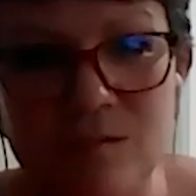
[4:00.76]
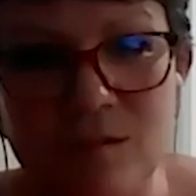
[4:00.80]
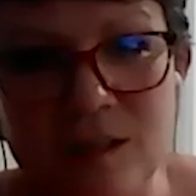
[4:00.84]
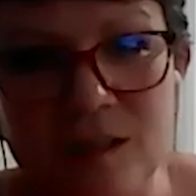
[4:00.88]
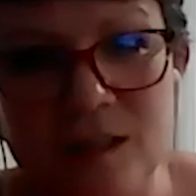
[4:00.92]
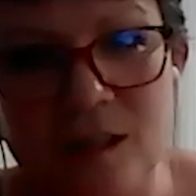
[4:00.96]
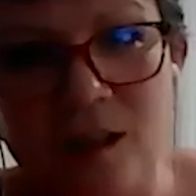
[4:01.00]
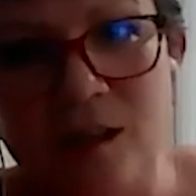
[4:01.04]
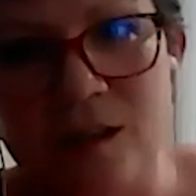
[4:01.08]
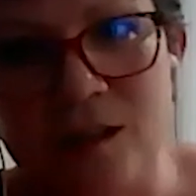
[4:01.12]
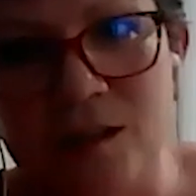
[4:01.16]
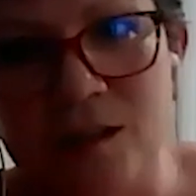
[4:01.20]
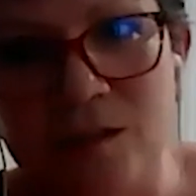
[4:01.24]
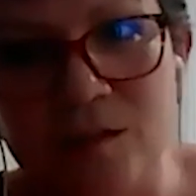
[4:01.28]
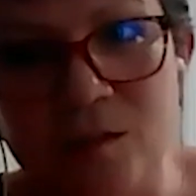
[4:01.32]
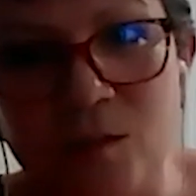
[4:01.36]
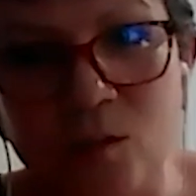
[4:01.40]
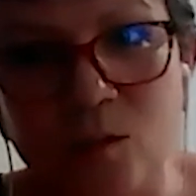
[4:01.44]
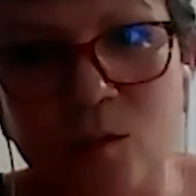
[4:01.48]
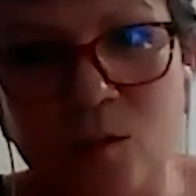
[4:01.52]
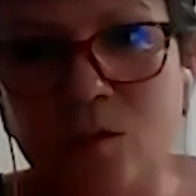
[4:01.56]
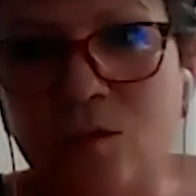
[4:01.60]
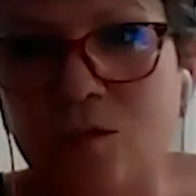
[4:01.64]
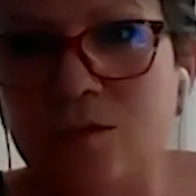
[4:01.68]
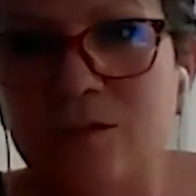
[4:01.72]
research
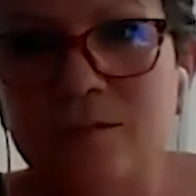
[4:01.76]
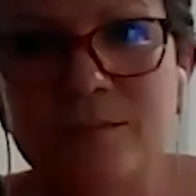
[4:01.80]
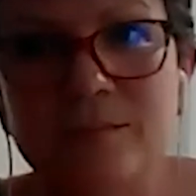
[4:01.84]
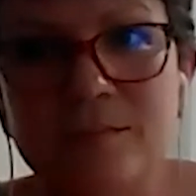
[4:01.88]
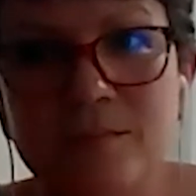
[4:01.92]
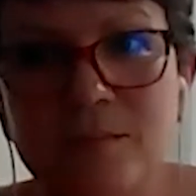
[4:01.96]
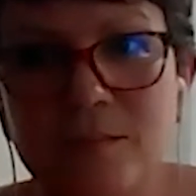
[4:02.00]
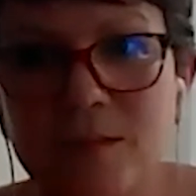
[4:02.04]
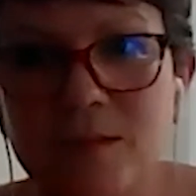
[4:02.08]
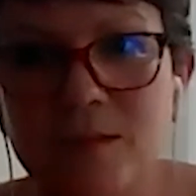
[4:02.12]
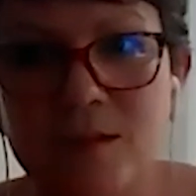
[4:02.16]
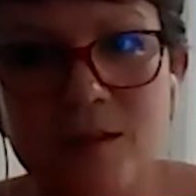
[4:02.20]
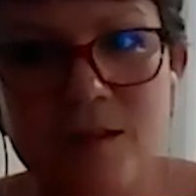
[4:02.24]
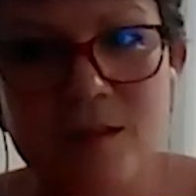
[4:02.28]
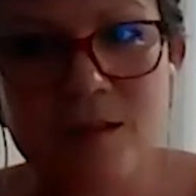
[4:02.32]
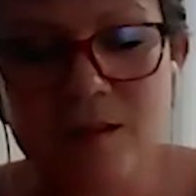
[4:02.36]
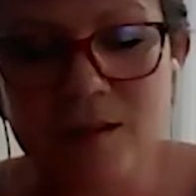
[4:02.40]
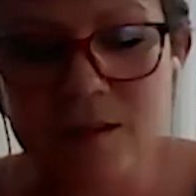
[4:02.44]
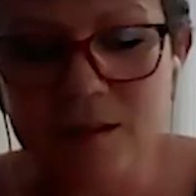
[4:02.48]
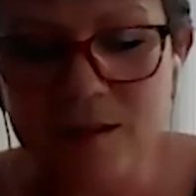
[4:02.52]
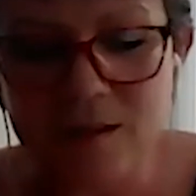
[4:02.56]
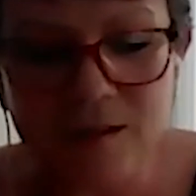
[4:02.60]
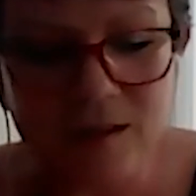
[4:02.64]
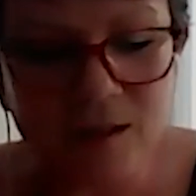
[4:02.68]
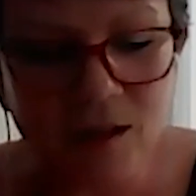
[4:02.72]
for
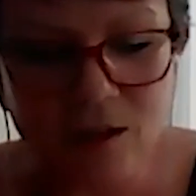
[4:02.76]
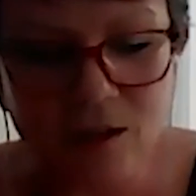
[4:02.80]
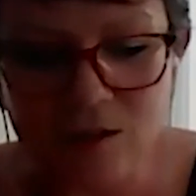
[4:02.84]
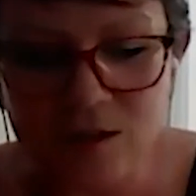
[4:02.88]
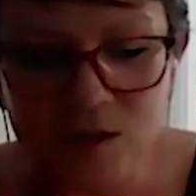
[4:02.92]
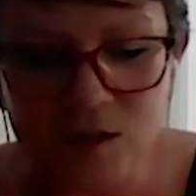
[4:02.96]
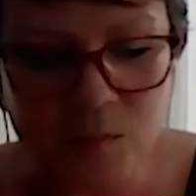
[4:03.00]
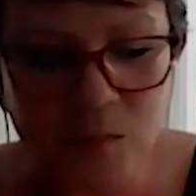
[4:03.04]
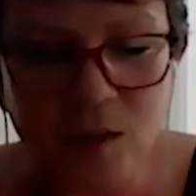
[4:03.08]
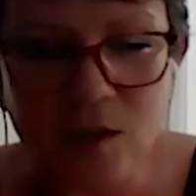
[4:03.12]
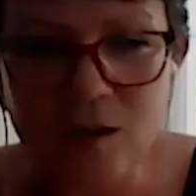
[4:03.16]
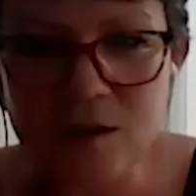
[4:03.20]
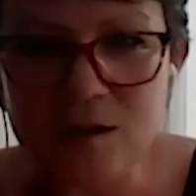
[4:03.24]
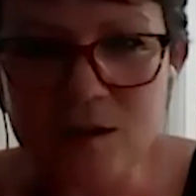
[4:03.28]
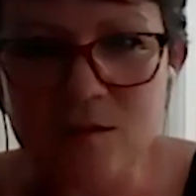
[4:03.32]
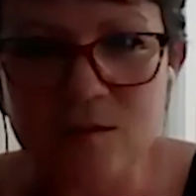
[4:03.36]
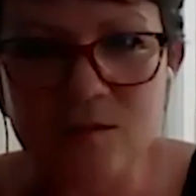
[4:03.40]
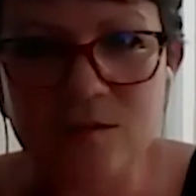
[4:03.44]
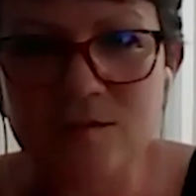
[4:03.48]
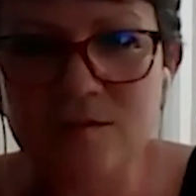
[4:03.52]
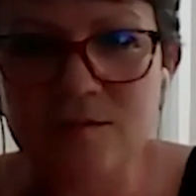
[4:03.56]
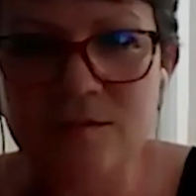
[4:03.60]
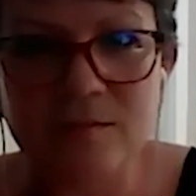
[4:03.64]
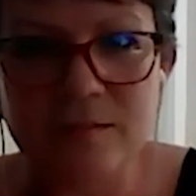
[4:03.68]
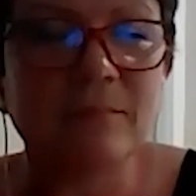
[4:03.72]
the large part of
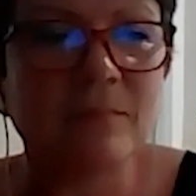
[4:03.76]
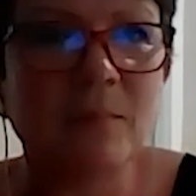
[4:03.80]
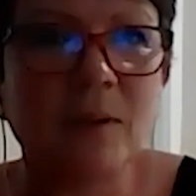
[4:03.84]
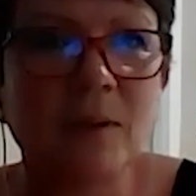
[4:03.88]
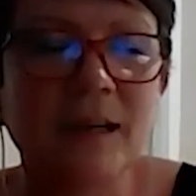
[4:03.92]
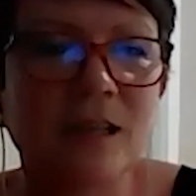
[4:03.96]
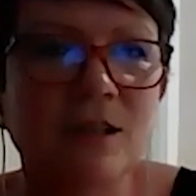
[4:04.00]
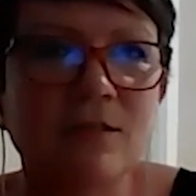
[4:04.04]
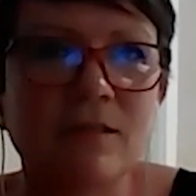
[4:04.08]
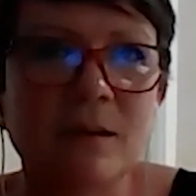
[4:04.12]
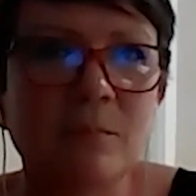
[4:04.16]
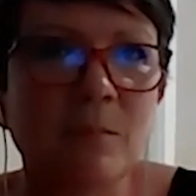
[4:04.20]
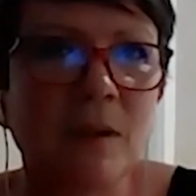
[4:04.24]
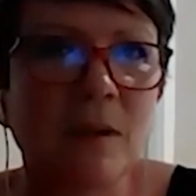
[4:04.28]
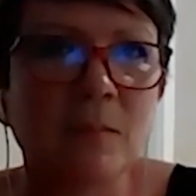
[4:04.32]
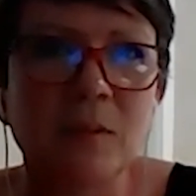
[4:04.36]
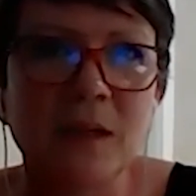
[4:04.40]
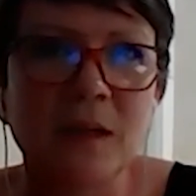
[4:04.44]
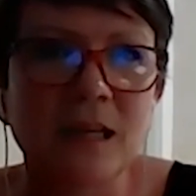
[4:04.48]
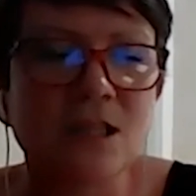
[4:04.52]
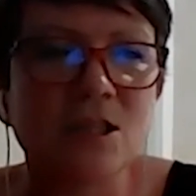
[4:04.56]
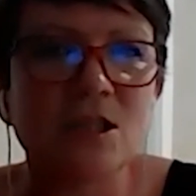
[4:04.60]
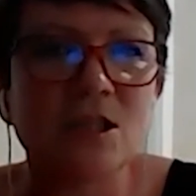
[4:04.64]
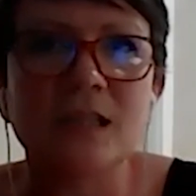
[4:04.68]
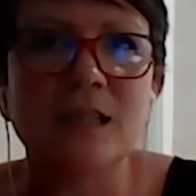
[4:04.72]
my career, my
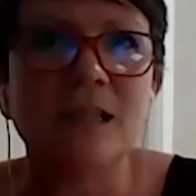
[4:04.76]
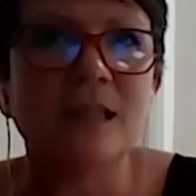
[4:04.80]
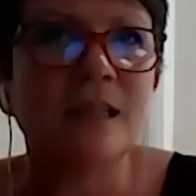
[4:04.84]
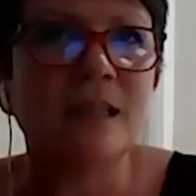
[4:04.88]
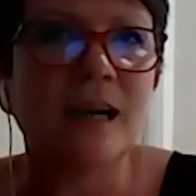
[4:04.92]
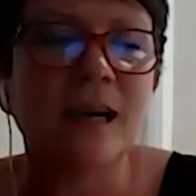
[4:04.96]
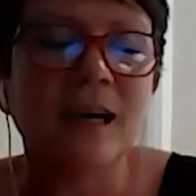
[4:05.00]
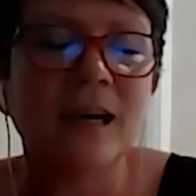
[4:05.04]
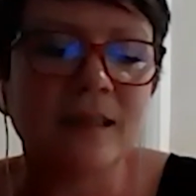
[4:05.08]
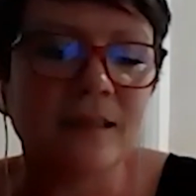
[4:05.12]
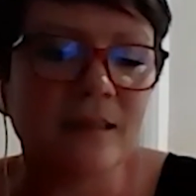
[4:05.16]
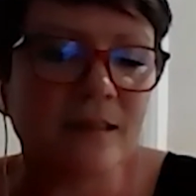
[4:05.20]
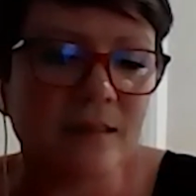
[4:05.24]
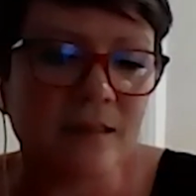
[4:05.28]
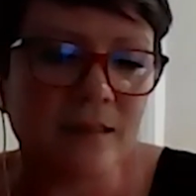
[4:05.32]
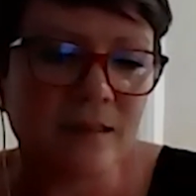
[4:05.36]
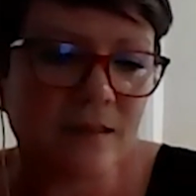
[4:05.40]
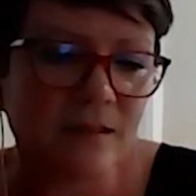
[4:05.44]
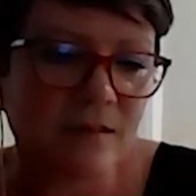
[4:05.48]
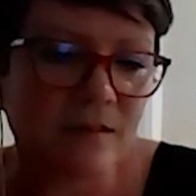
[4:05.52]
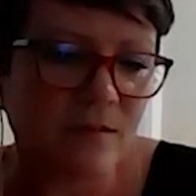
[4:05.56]
PhD, and